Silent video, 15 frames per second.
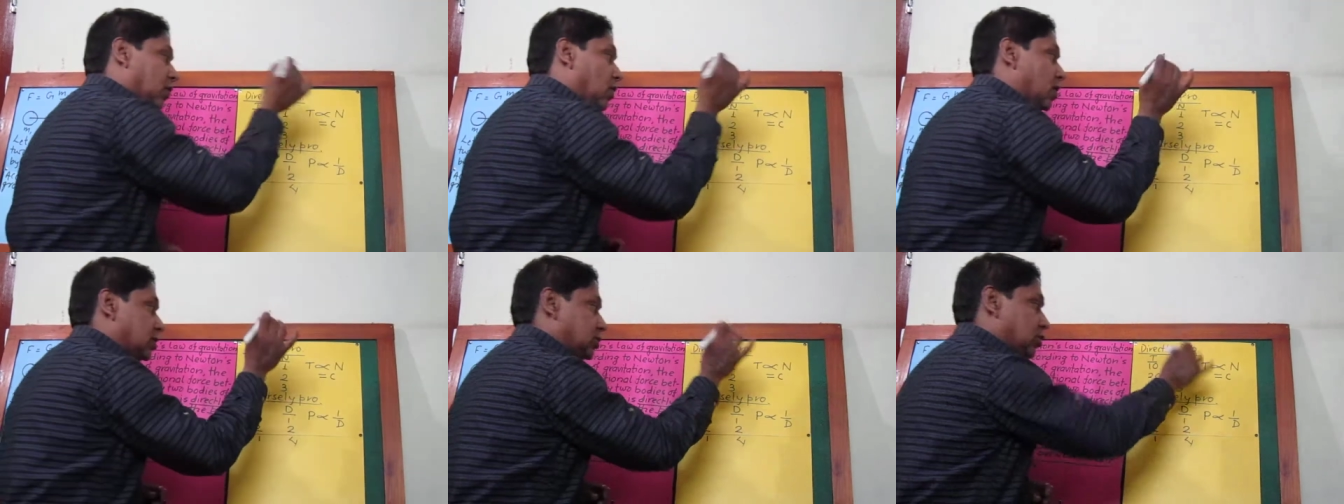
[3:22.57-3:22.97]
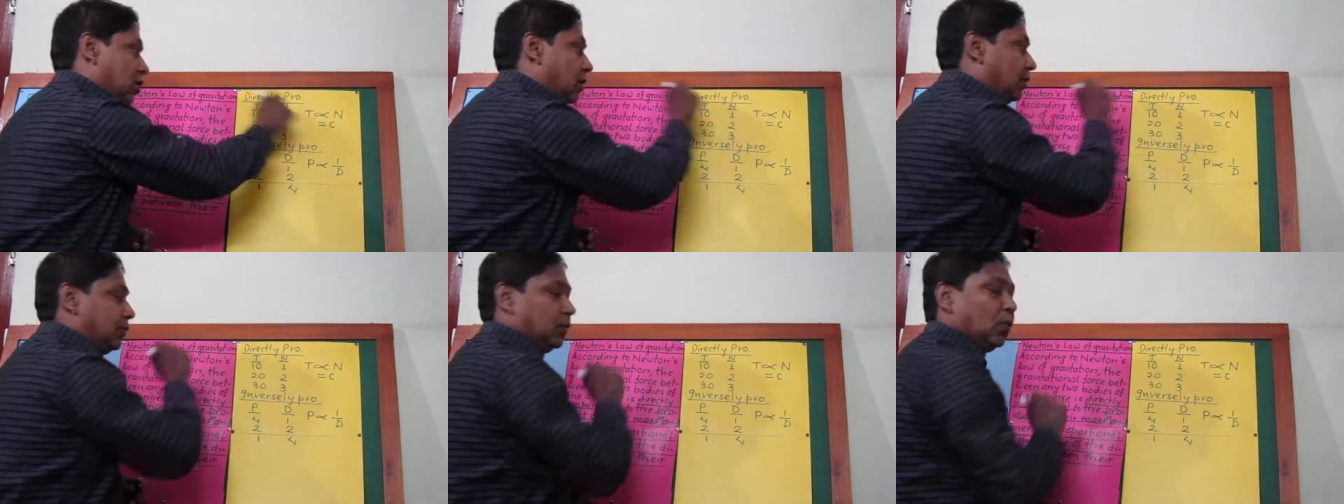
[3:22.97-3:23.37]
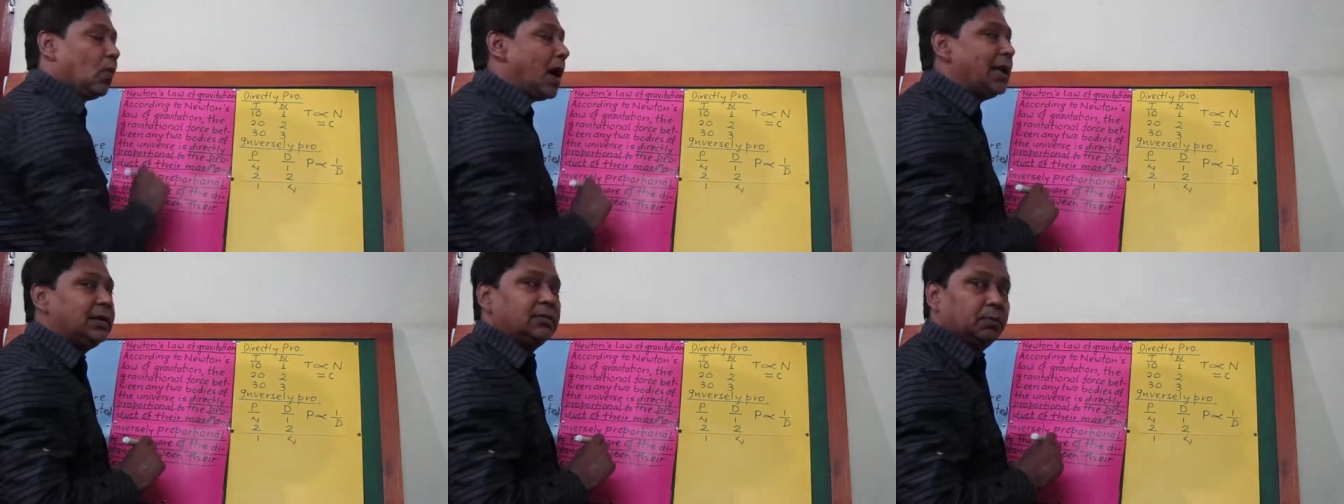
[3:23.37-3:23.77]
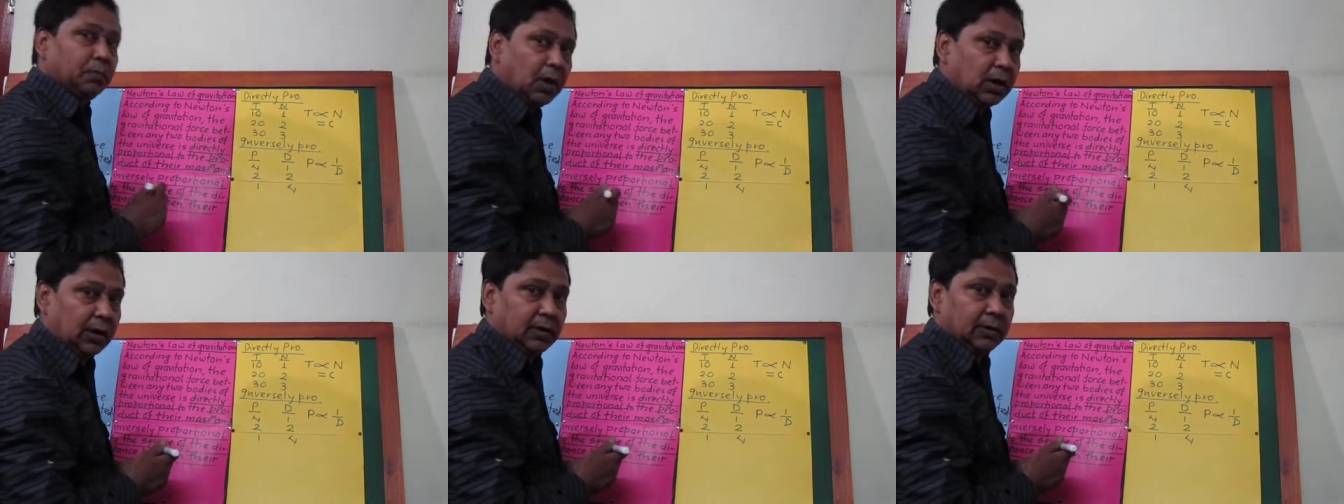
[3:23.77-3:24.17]
cost of one
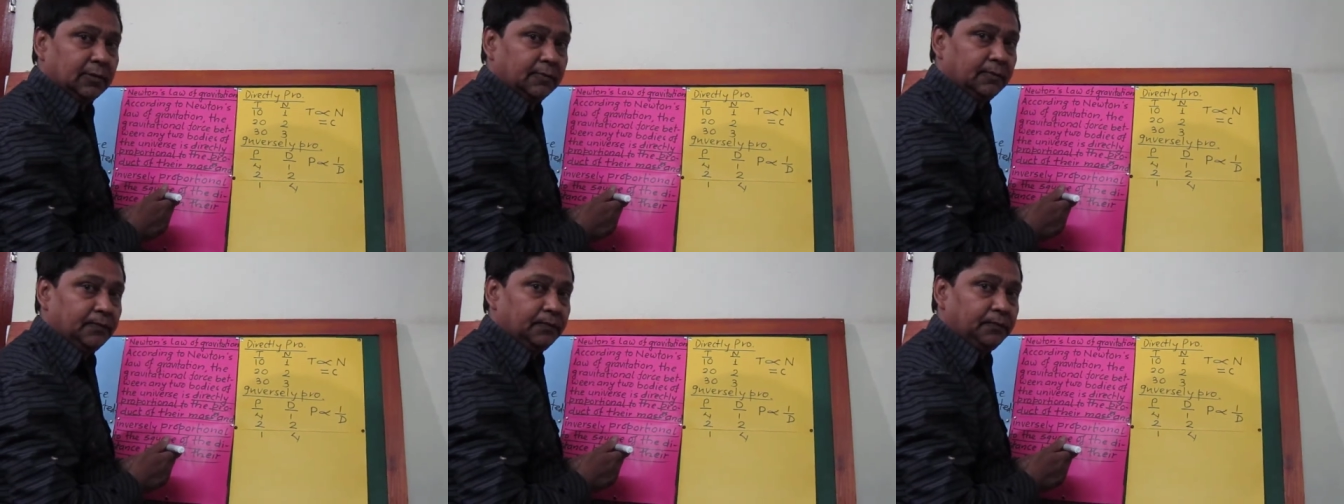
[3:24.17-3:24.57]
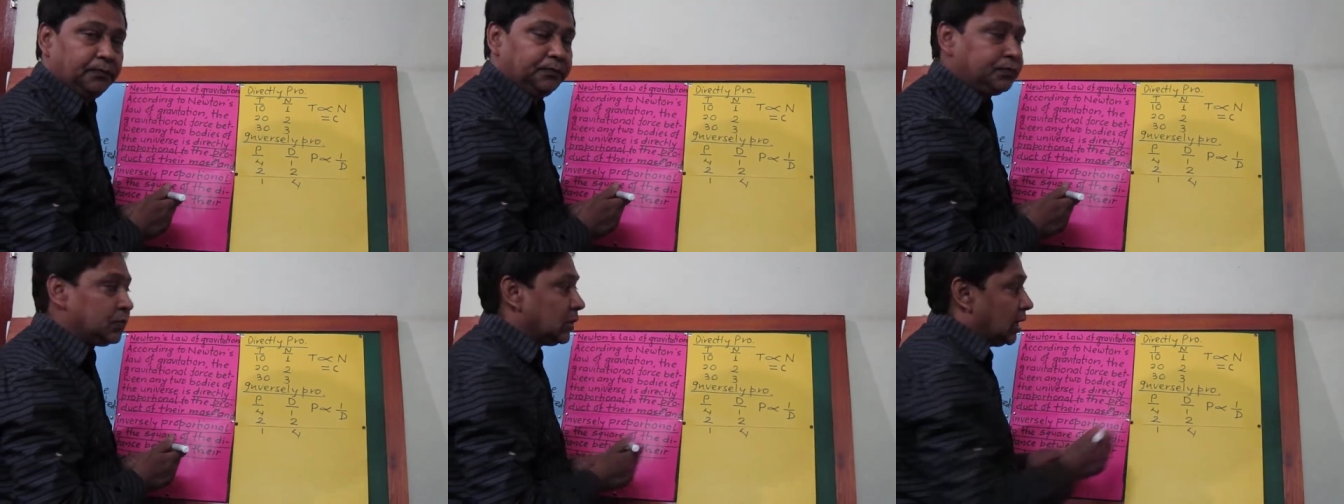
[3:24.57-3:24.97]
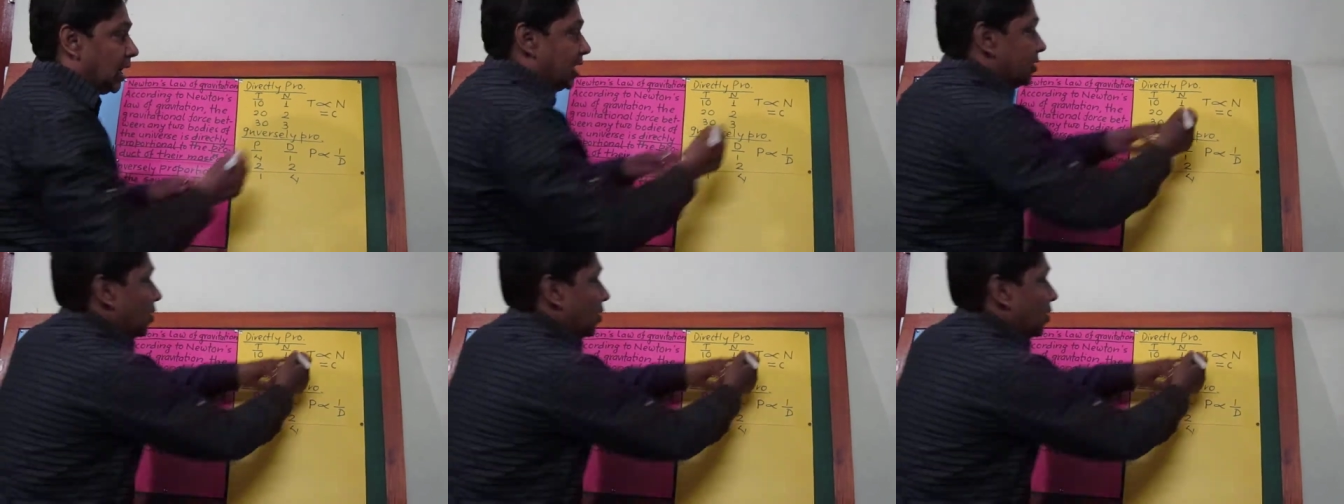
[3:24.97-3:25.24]
book and